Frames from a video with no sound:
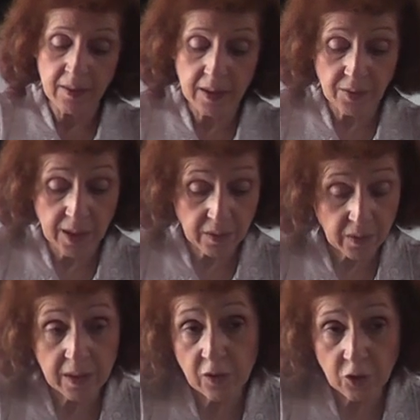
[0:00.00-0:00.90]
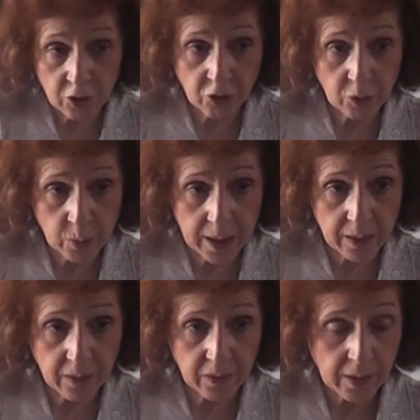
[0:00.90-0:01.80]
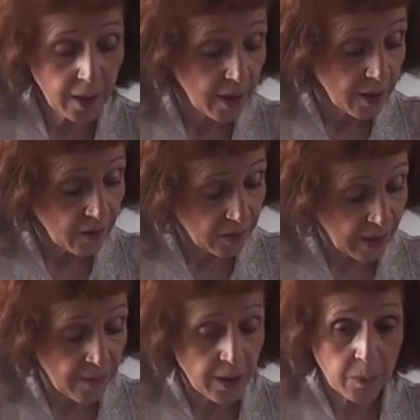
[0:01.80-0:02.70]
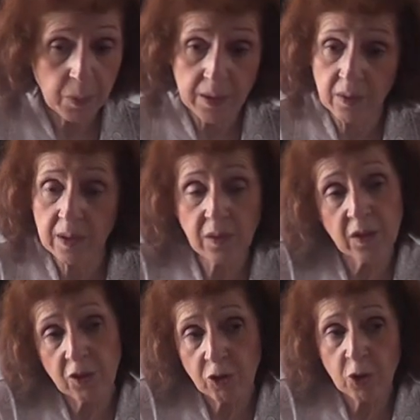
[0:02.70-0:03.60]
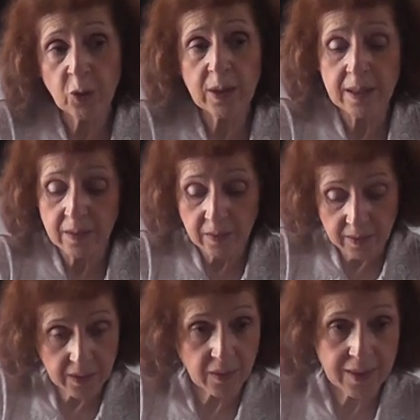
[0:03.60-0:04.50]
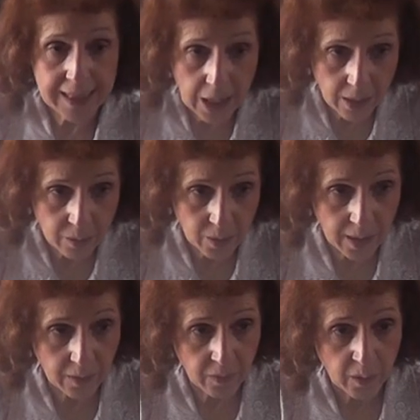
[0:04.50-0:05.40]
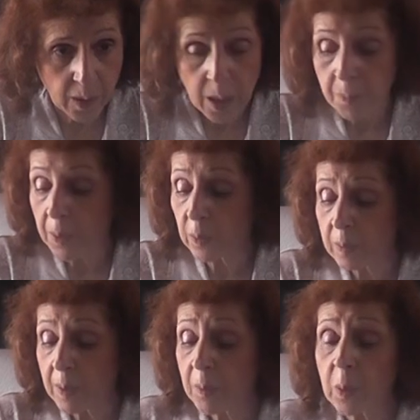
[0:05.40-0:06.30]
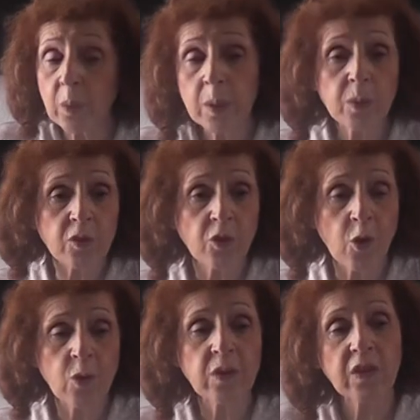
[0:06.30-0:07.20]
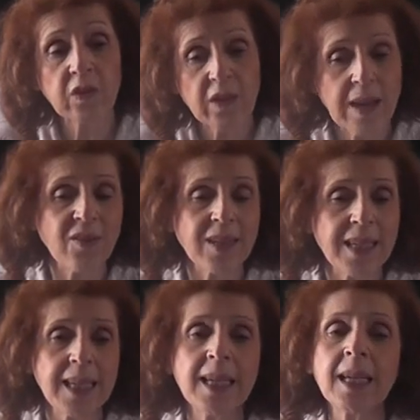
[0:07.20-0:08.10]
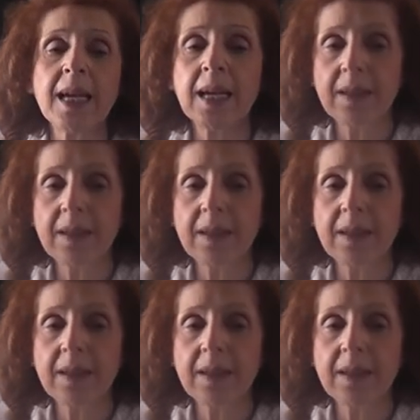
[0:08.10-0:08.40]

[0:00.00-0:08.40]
he's given us 62 weeks. Seven plus 62 is 69 weeks. But remember, we were told 77s